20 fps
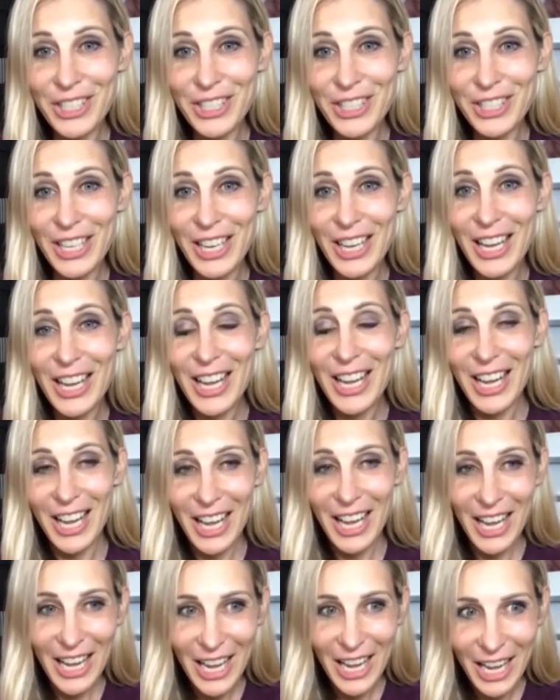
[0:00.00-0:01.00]
just
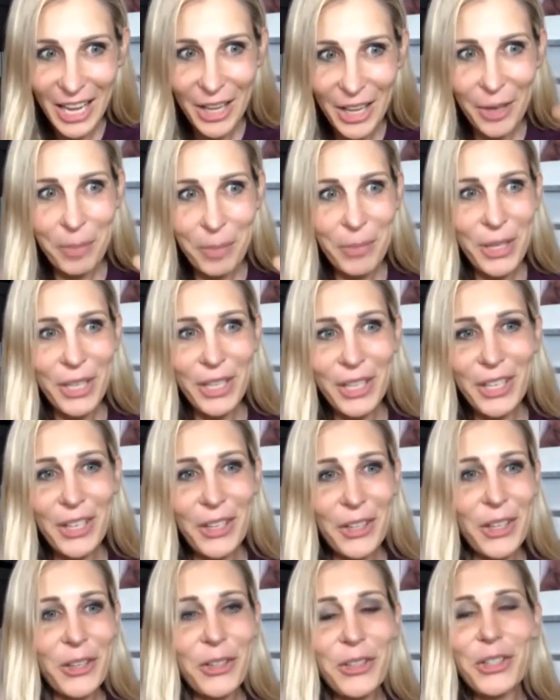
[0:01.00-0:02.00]
help me.
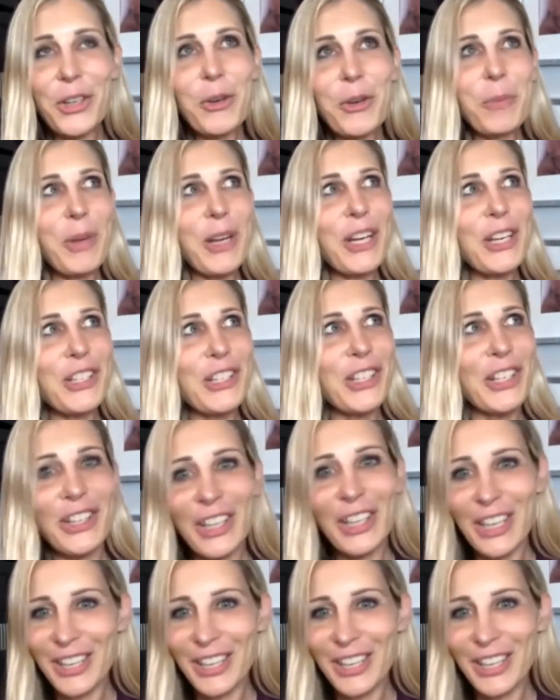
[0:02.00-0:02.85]
They're so patient.